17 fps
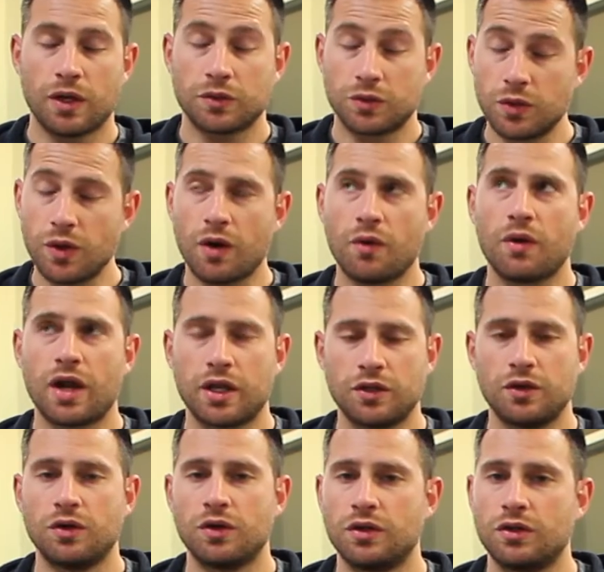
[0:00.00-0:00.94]
do I want to
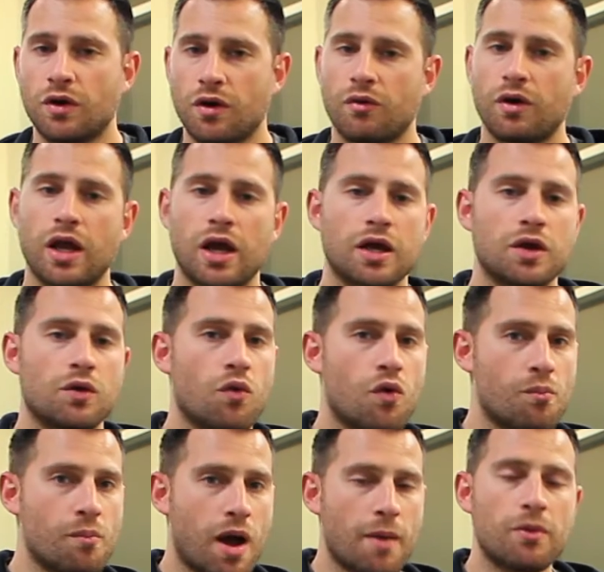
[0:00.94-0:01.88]
do? Do I want to
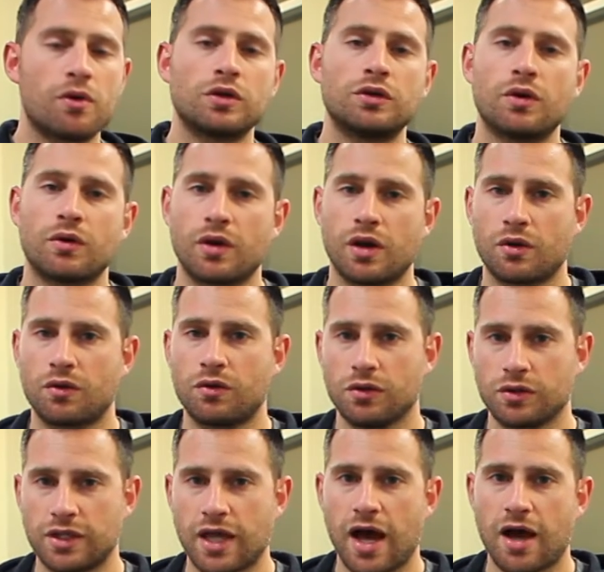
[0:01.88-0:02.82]
warm up or do I want to
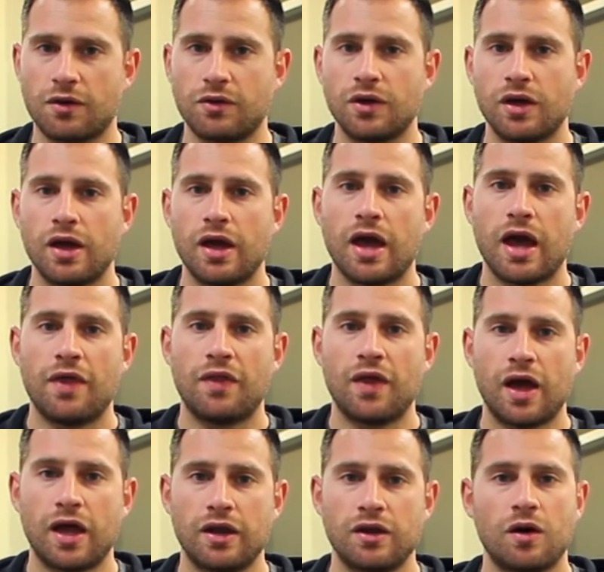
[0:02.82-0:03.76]
cool down? And
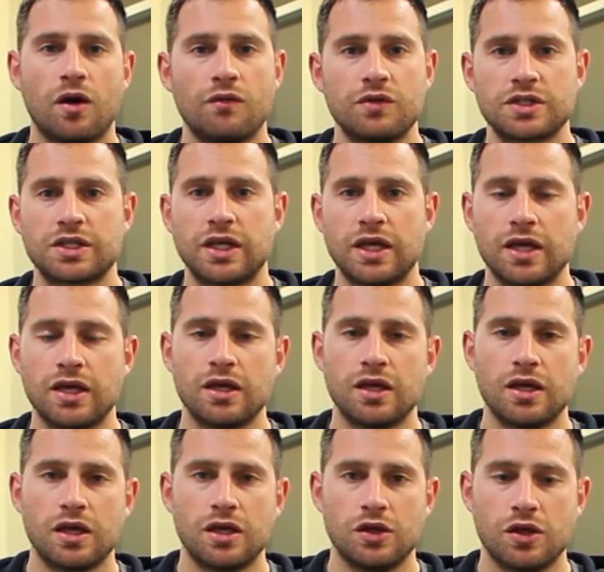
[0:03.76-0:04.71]
then obviously
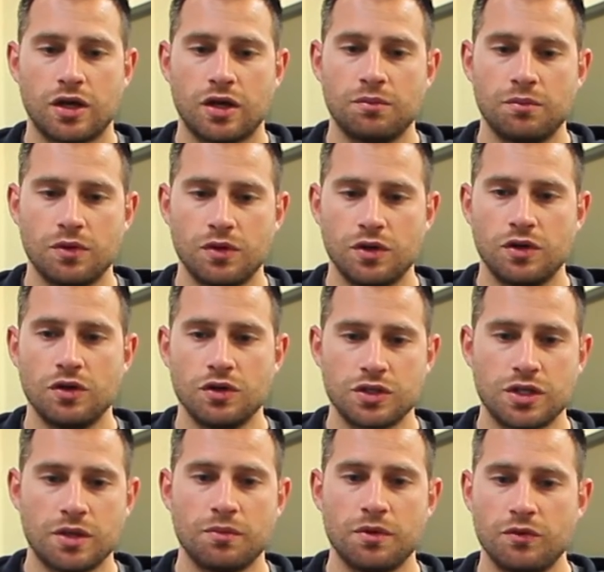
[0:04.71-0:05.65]
you can
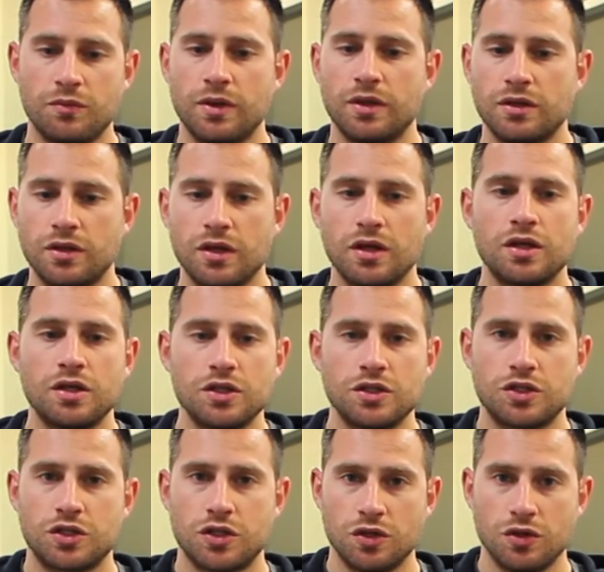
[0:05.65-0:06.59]
use the movement
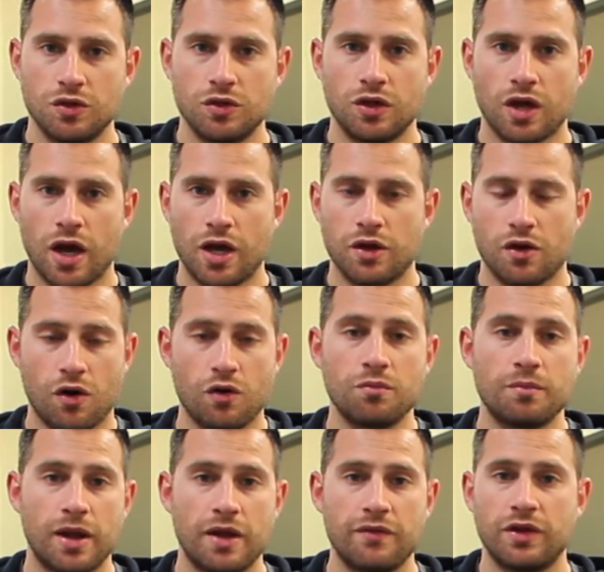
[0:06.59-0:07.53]
to your
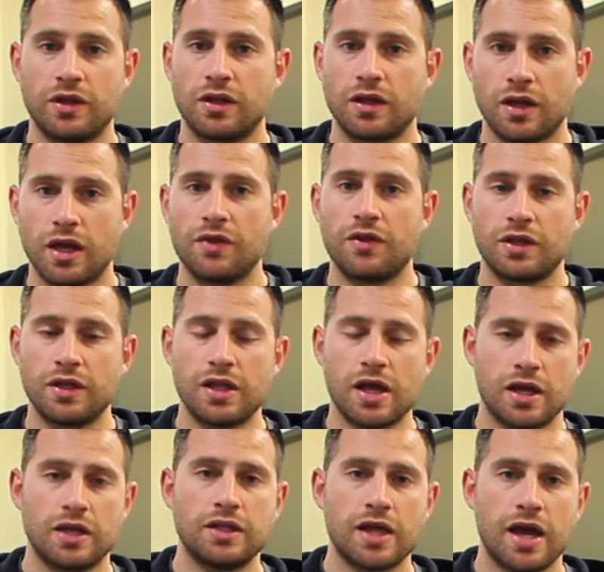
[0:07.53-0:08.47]
own benefit, either
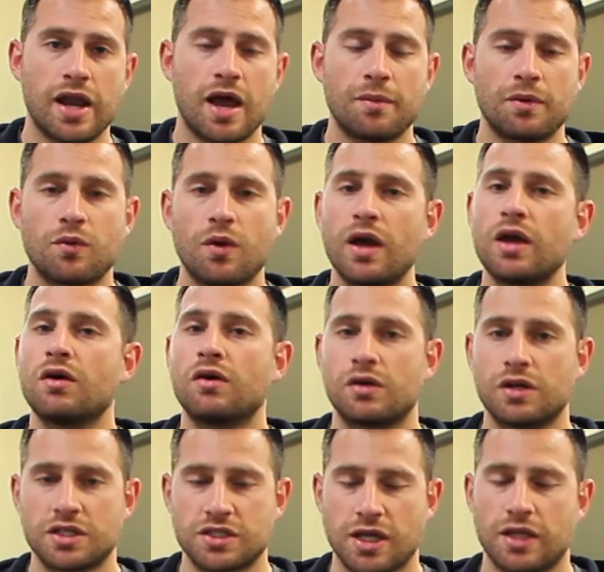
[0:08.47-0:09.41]
in dynamic way
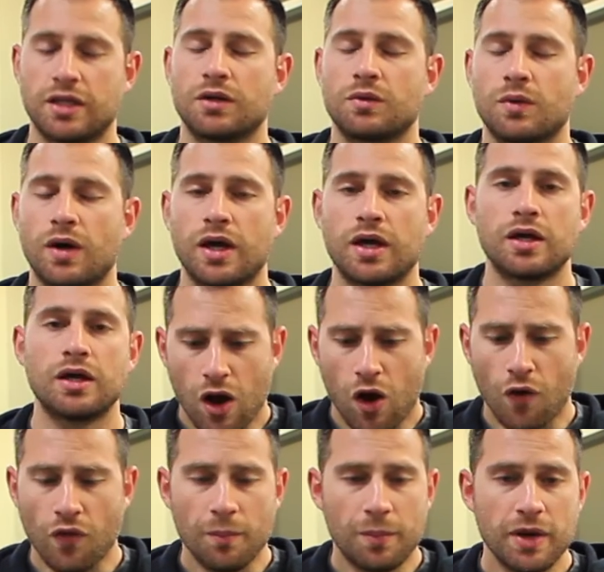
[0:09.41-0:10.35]
or in a static way.
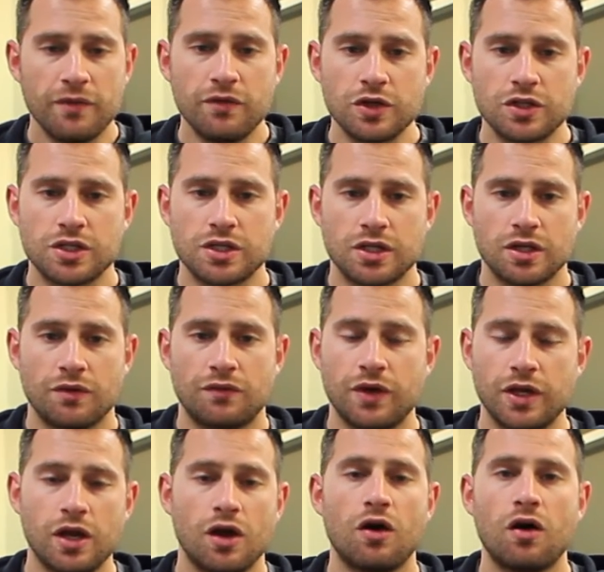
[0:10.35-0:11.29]
On the previous
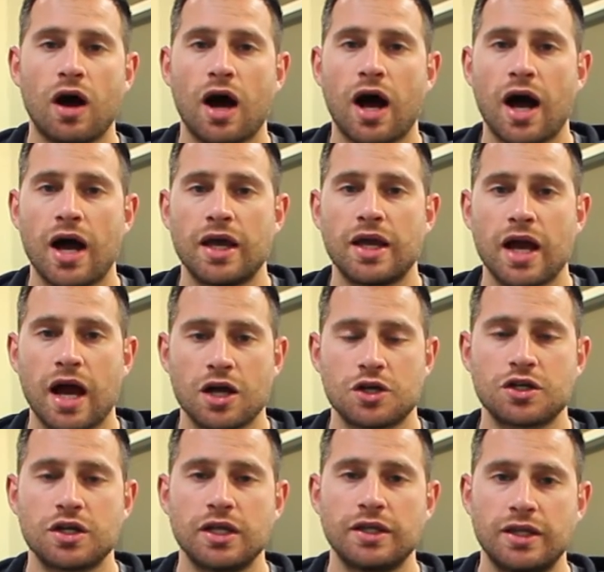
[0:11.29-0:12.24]
video, I
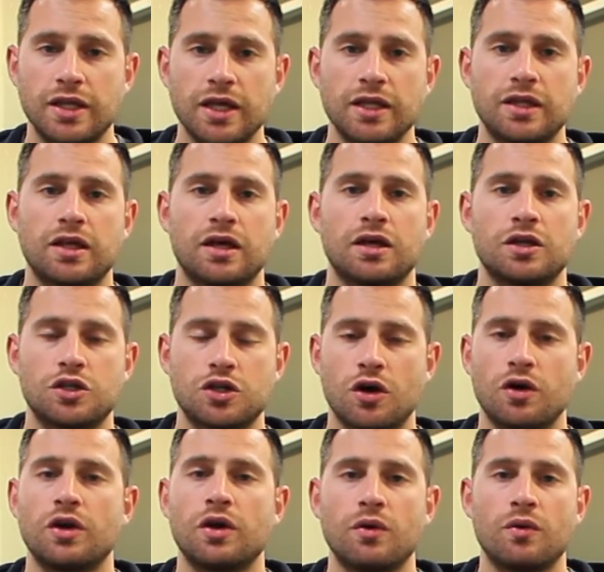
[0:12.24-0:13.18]
actually did
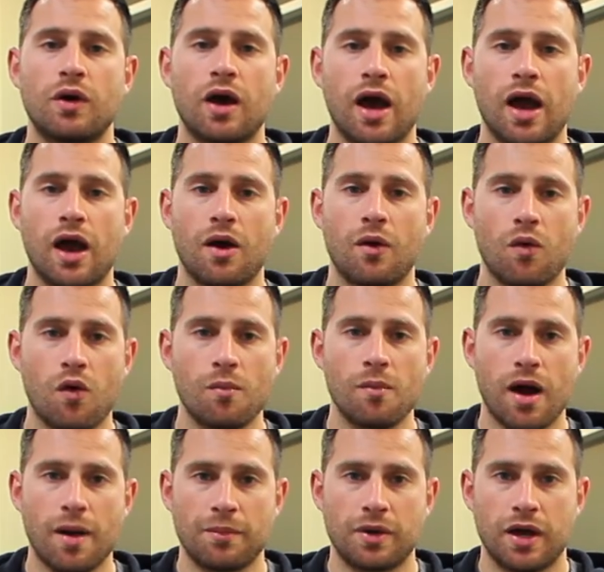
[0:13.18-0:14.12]
show you a
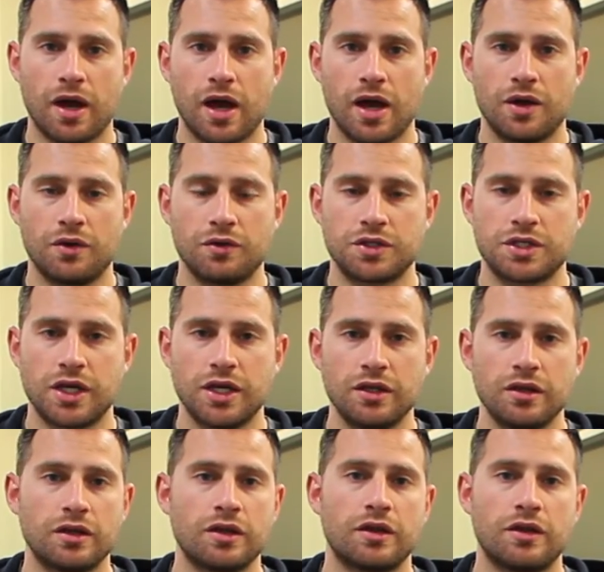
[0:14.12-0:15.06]
warm-up
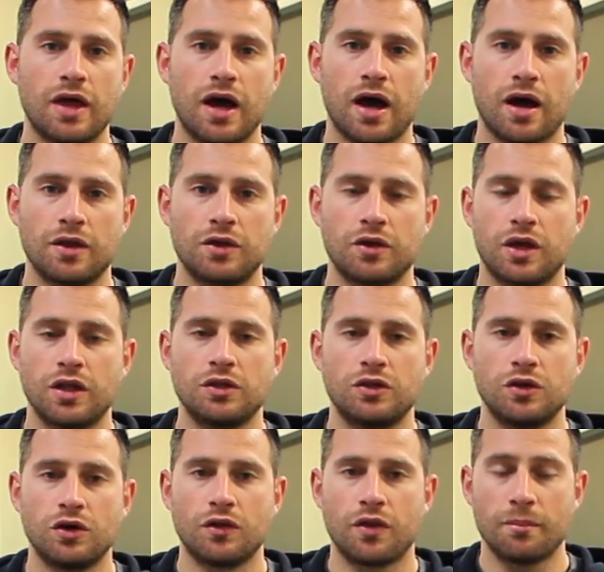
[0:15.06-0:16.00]
routine that you can
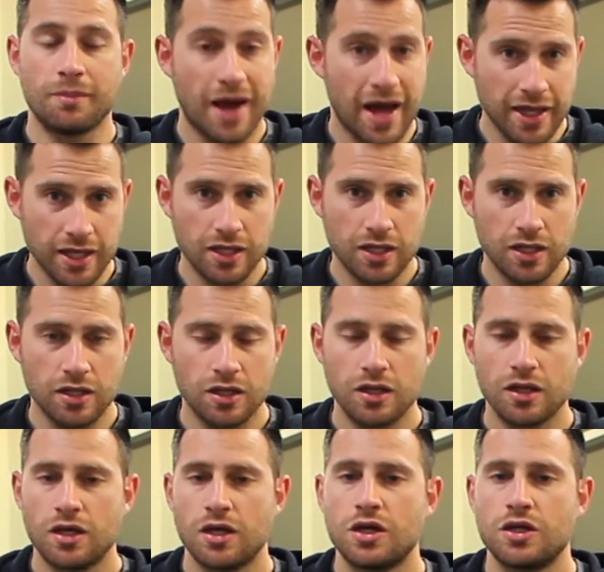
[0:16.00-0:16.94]
do on the bike,
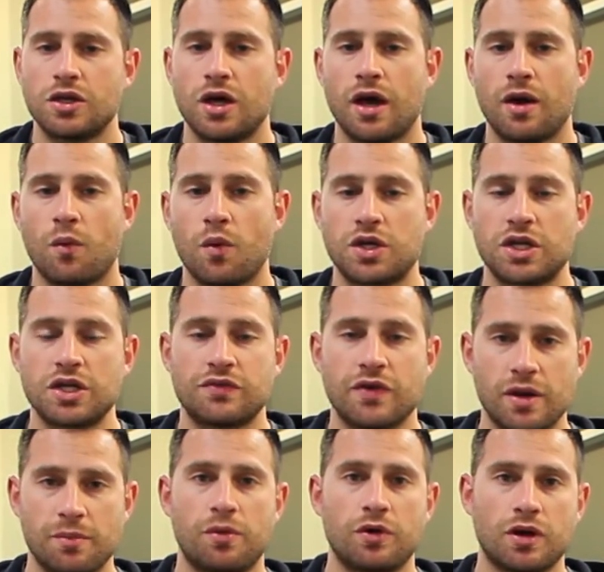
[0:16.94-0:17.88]
which is
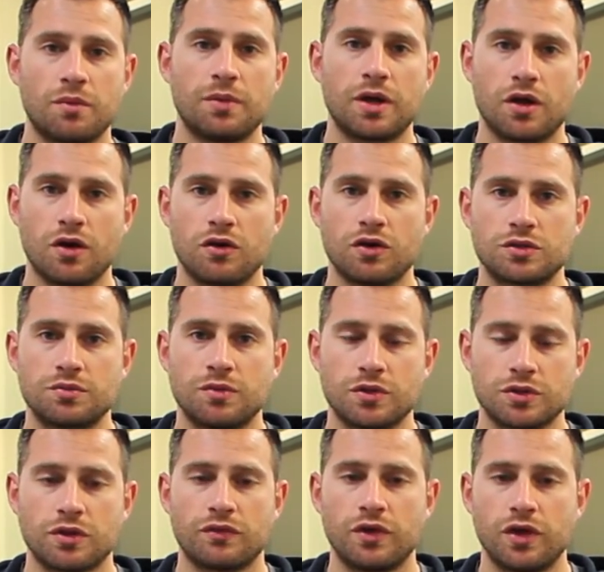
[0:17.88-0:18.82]
very important because
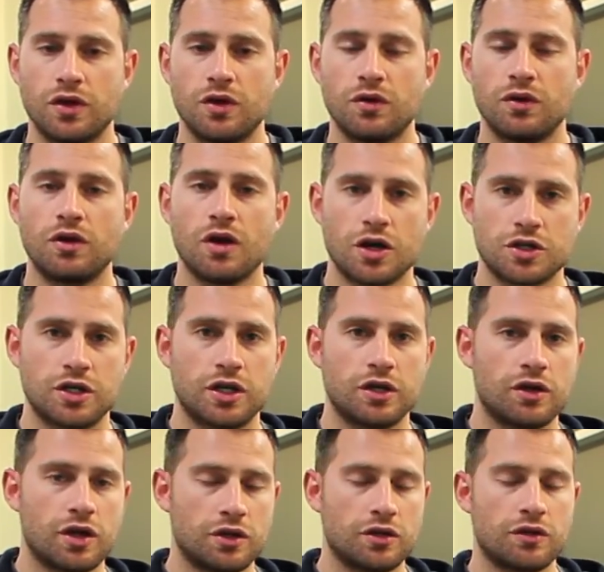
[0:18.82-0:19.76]
most of you're actually
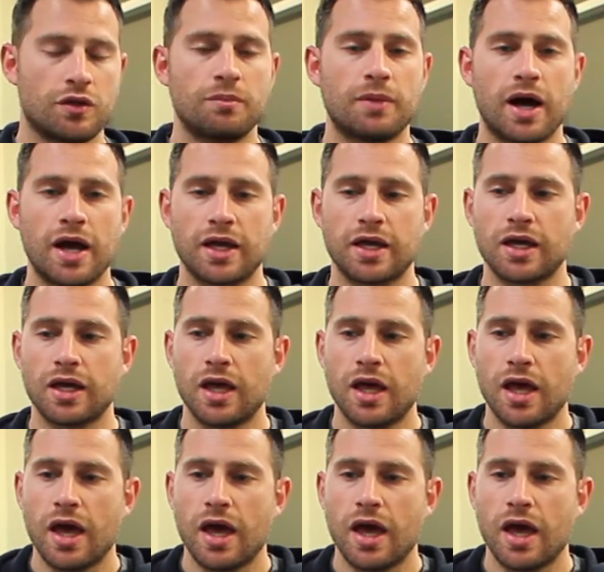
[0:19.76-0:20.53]
going to do on the bike.